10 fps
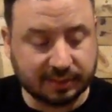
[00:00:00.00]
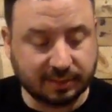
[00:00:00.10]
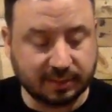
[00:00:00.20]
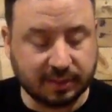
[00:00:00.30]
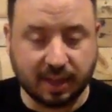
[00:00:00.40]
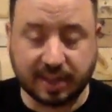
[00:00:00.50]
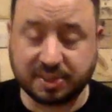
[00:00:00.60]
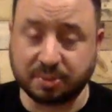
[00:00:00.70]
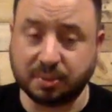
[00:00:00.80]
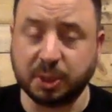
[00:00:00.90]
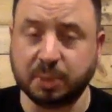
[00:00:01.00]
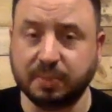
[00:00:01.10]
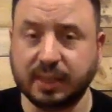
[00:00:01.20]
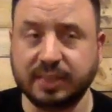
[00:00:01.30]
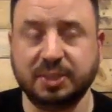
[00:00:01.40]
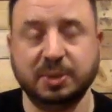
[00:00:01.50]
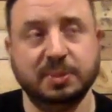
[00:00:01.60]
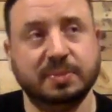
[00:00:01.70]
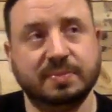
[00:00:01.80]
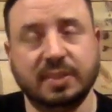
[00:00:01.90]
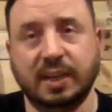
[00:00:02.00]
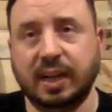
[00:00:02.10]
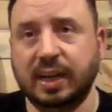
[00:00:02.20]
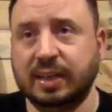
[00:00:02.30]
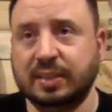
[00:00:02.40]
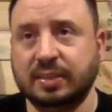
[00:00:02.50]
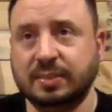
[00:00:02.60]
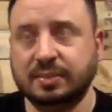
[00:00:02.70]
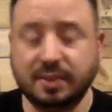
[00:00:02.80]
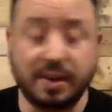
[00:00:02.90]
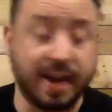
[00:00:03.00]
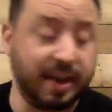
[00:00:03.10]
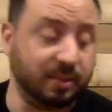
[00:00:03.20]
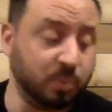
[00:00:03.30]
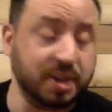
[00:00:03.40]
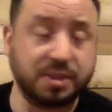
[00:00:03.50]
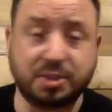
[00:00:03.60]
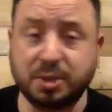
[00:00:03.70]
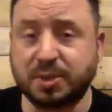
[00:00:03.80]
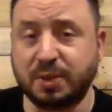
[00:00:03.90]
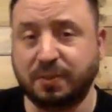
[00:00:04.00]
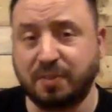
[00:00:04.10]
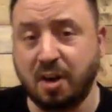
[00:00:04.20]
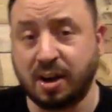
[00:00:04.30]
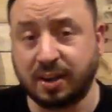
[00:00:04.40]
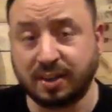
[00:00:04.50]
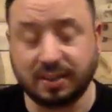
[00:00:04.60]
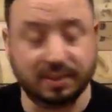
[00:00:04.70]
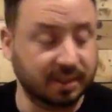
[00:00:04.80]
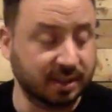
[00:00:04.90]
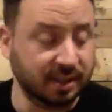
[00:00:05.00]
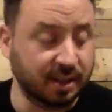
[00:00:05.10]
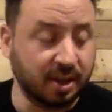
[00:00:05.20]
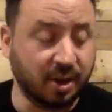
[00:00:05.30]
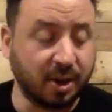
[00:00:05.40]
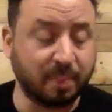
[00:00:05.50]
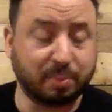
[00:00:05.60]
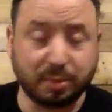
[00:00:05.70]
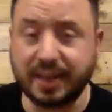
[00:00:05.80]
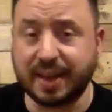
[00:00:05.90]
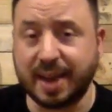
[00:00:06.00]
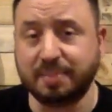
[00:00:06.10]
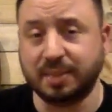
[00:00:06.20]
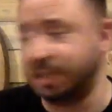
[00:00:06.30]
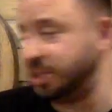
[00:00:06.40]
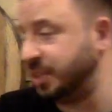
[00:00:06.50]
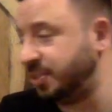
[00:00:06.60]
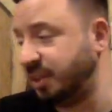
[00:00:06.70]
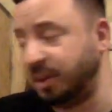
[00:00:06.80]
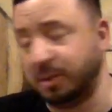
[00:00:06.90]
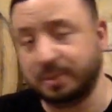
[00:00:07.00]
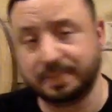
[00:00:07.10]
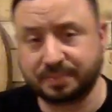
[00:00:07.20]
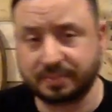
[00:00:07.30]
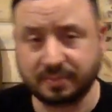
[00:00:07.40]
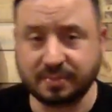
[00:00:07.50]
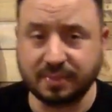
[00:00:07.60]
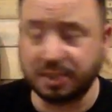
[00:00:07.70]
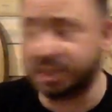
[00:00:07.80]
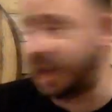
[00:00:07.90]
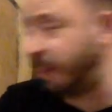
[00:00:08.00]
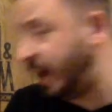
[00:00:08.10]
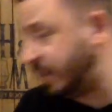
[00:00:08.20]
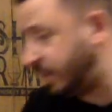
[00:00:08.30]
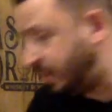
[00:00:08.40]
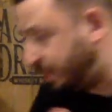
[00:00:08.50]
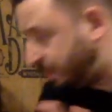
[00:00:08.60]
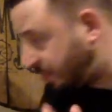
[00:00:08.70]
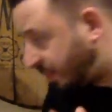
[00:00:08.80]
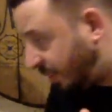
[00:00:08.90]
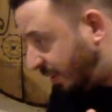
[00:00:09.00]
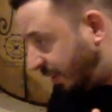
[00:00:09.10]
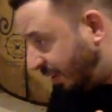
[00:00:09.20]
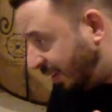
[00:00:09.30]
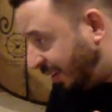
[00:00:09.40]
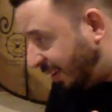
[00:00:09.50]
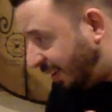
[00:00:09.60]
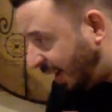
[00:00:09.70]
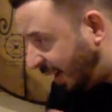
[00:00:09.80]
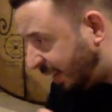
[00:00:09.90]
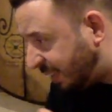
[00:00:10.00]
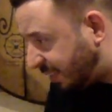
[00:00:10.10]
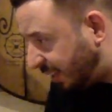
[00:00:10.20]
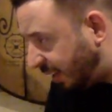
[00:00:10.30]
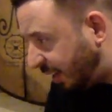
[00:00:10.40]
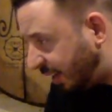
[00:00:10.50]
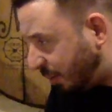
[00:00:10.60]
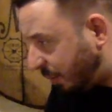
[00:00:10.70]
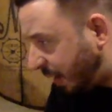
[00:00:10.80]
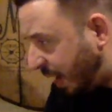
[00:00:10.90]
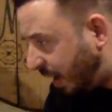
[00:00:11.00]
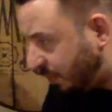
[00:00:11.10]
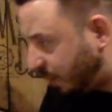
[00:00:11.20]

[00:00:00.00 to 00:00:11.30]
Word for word: Wow, that's a really good blend, too. Uh, all right, one and two so far are pretty damn delicious. So, good job, guys. Uh, let's see, what do we got?